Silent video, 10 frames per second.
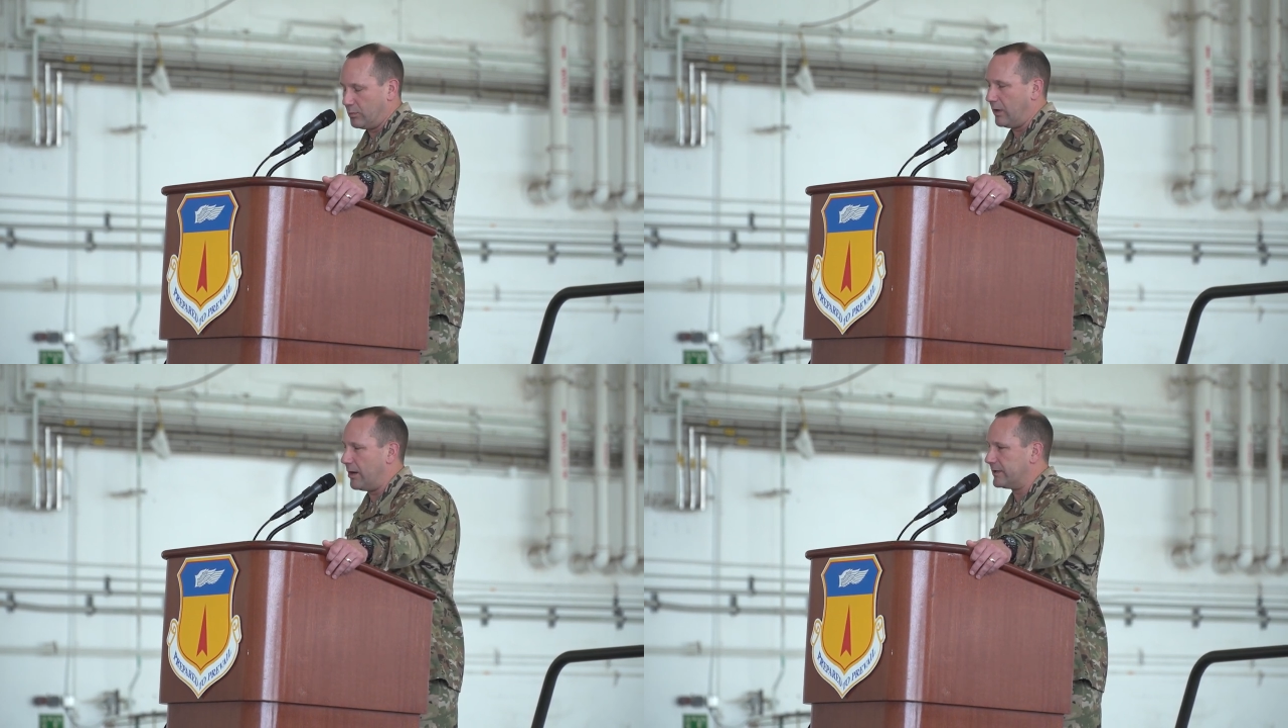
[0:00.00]

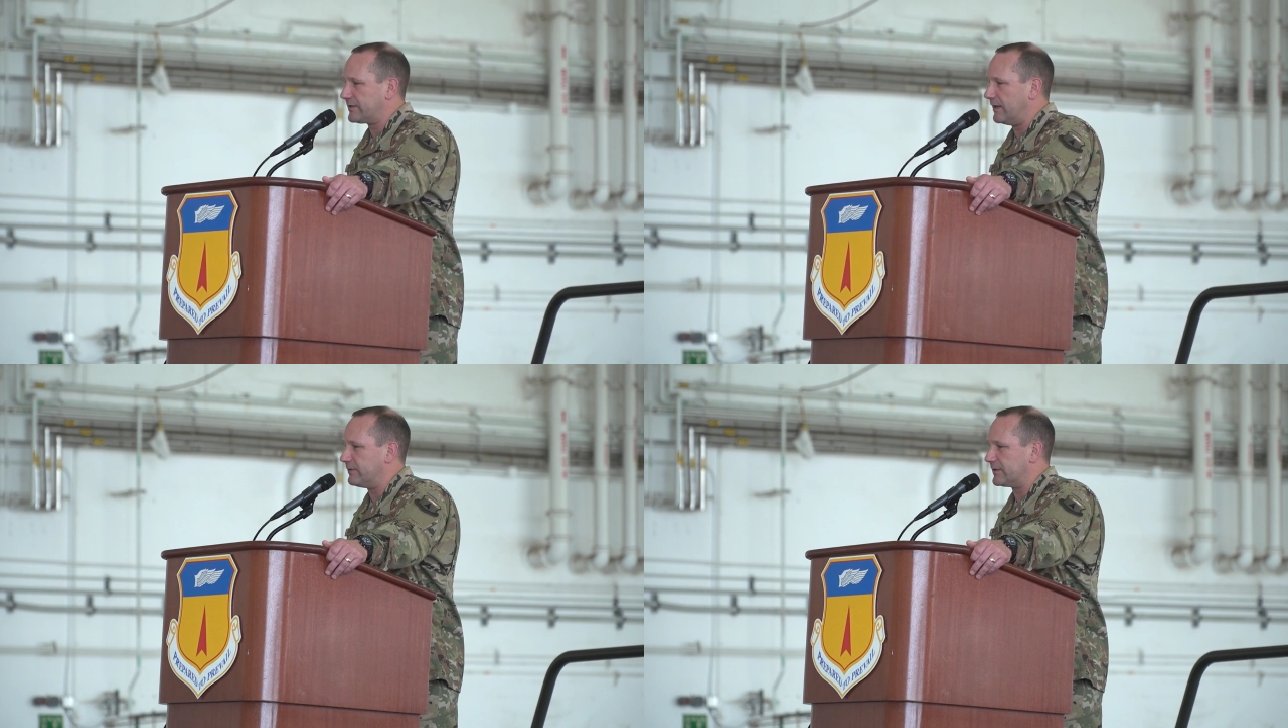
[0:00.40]
We will always
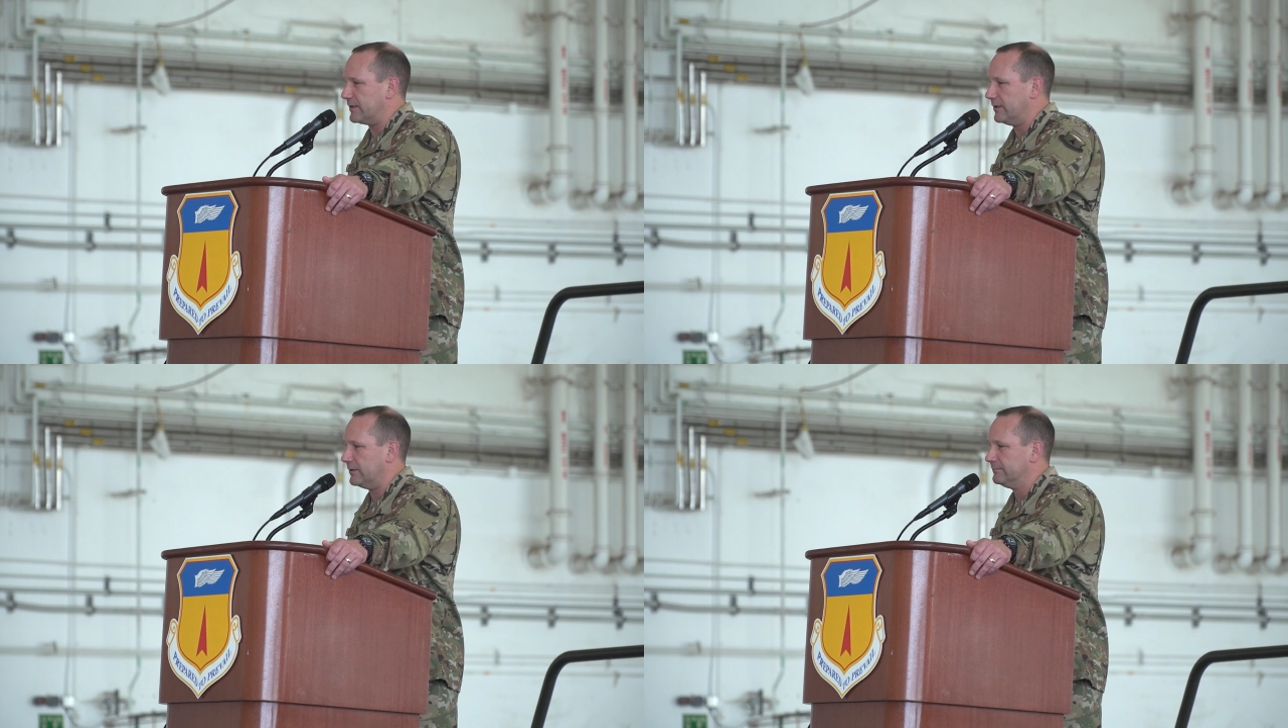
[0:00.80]
have the
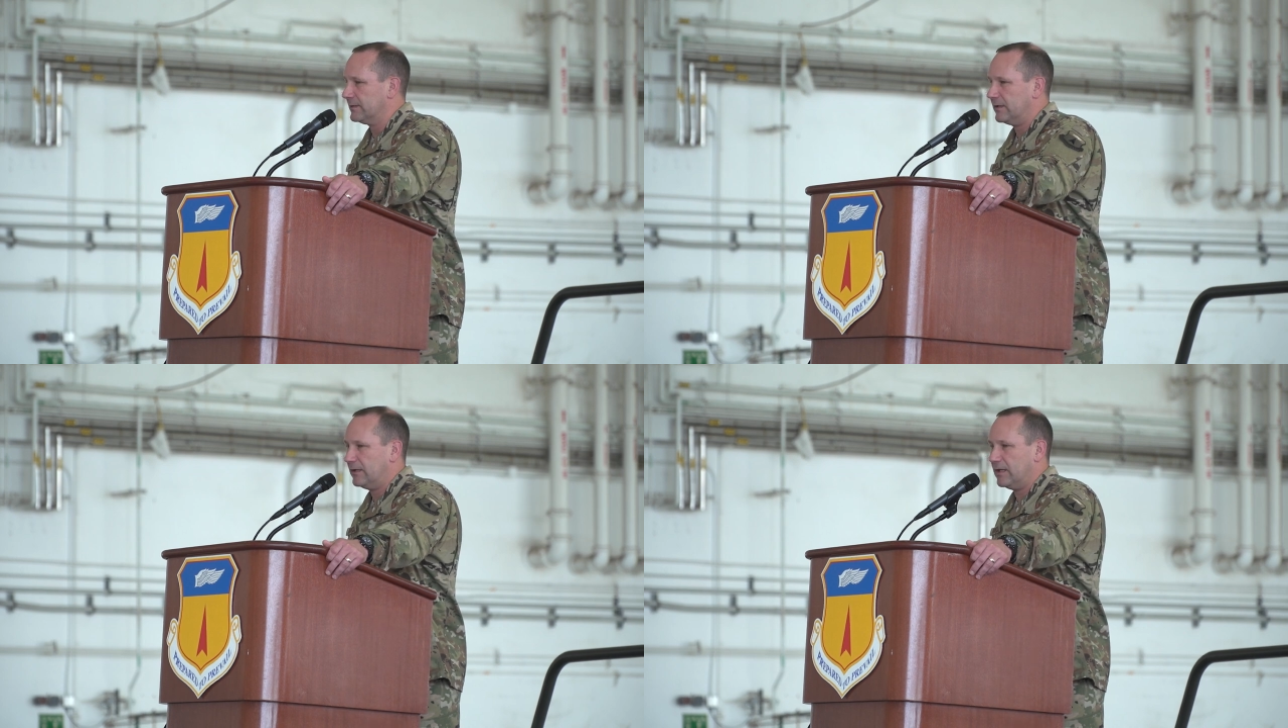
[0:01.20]
zeal
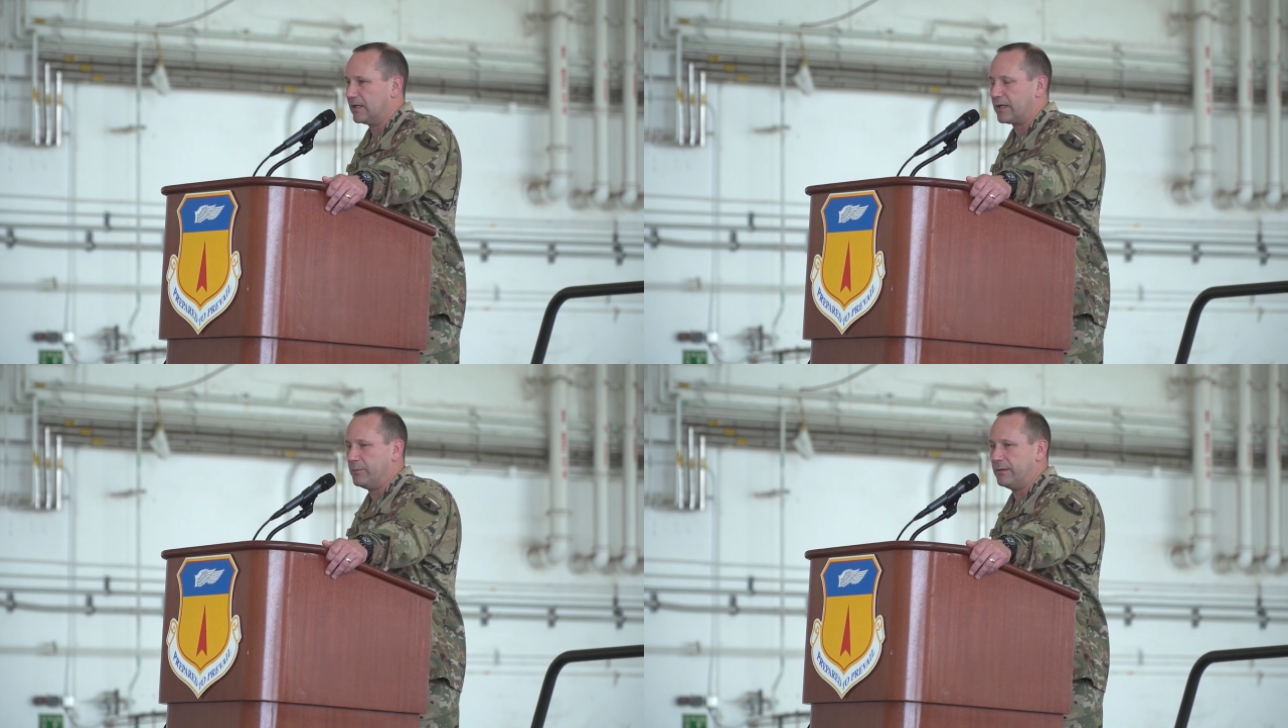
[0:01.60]
and
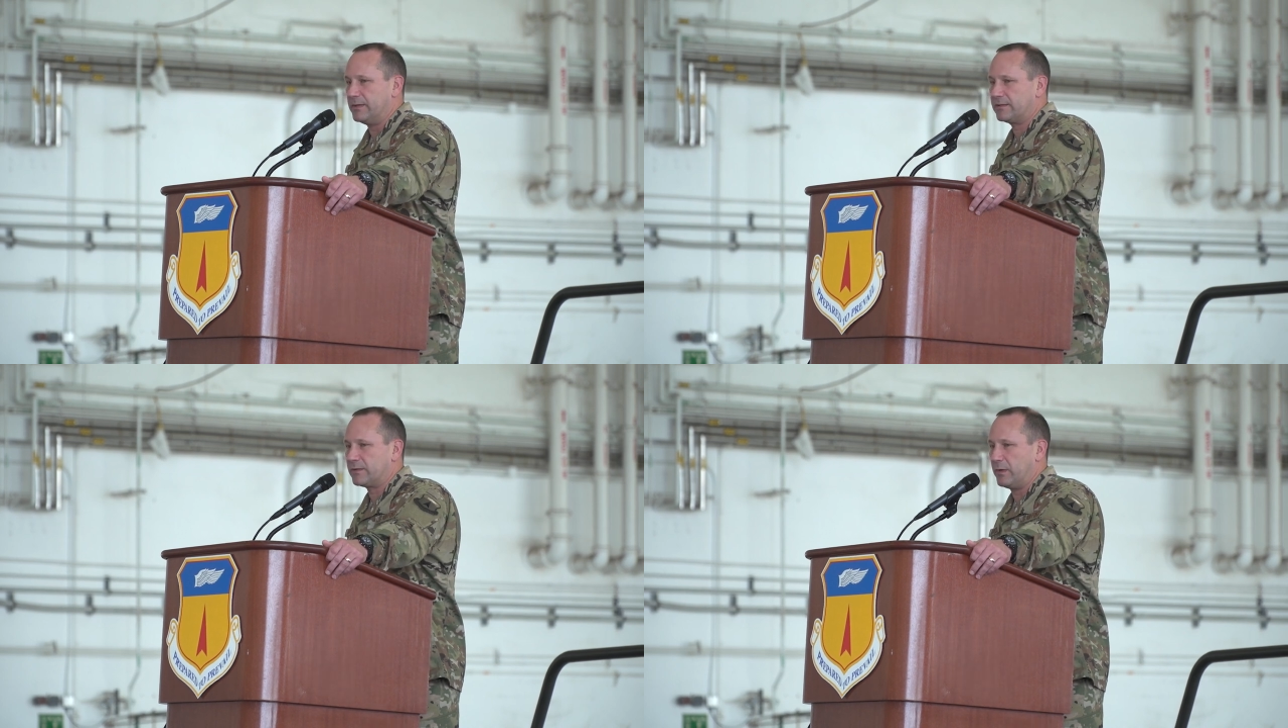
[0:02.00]
the
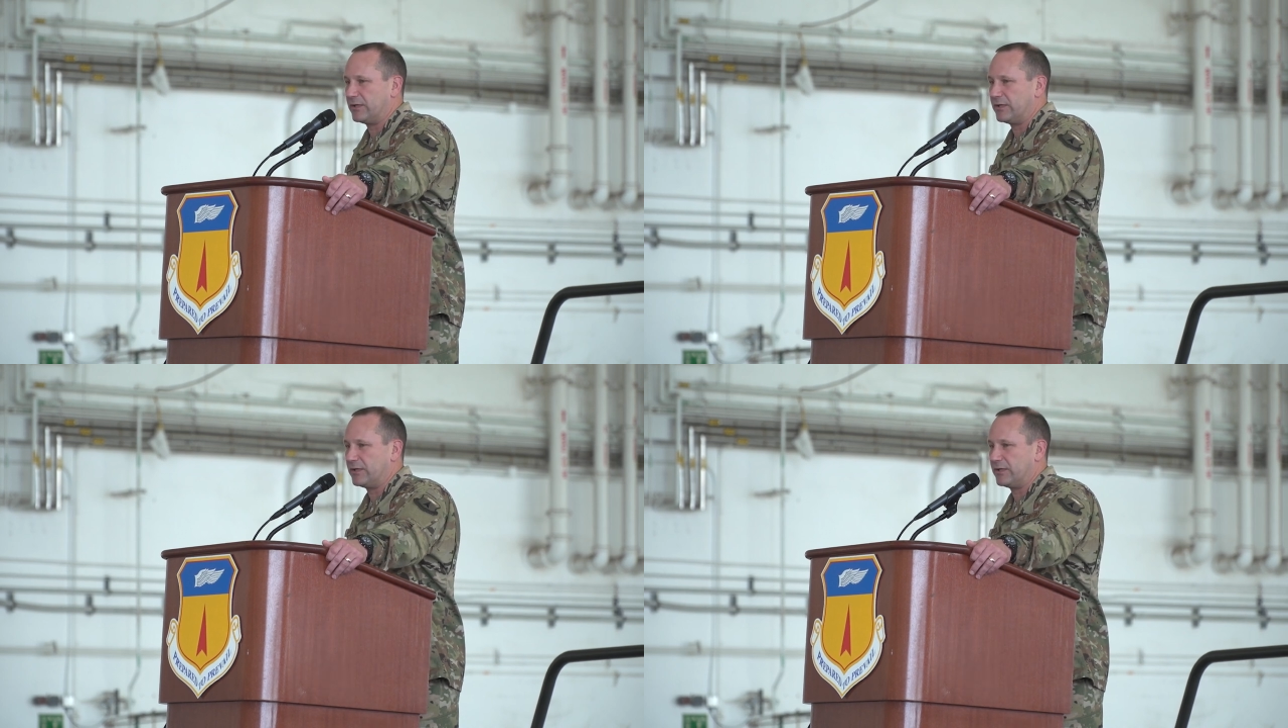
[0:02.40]
commitment to